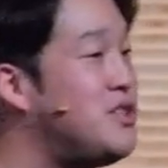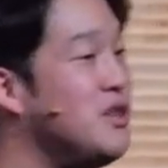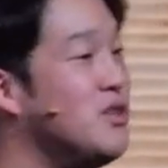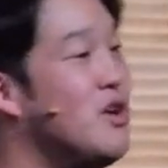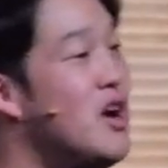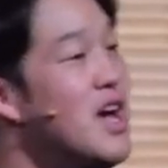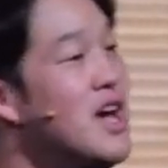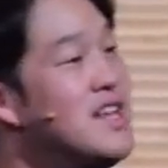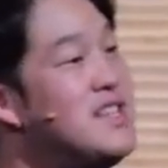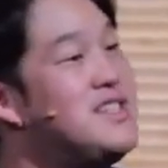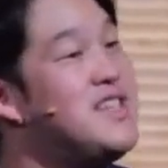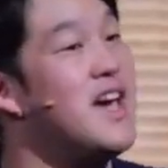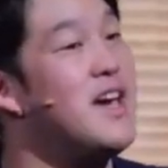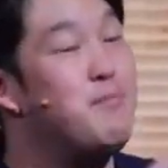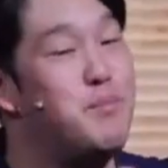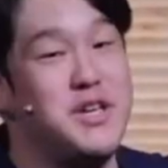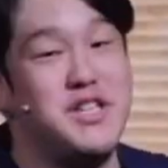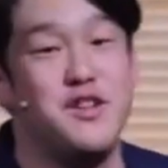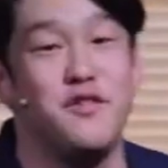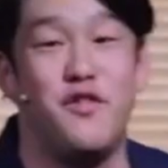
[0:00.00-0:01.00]
to de-
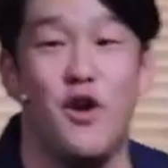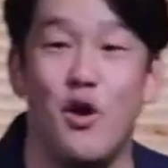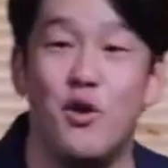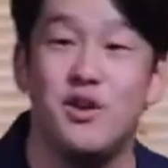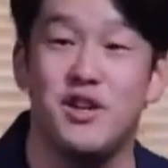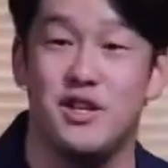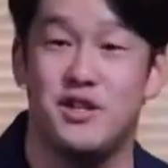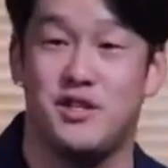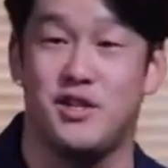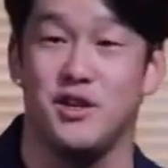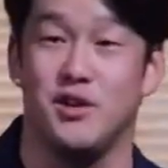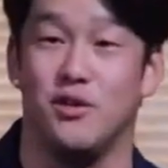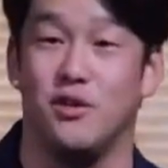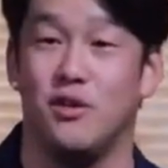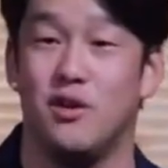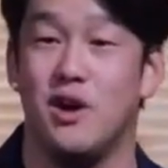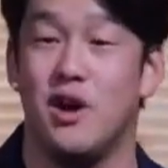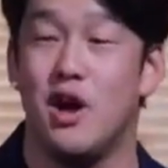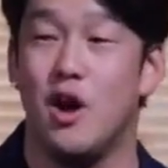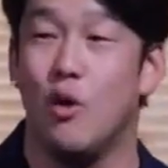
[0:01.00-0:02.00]
be devoted to?
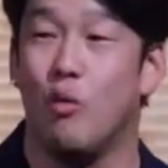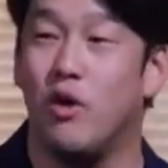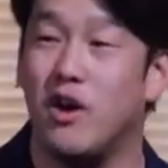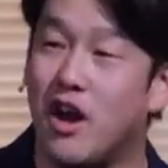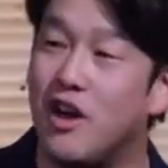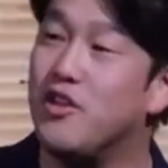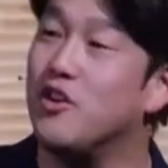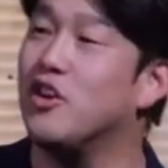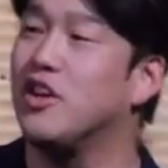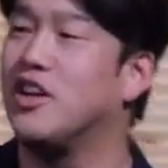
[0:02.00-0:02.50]
What other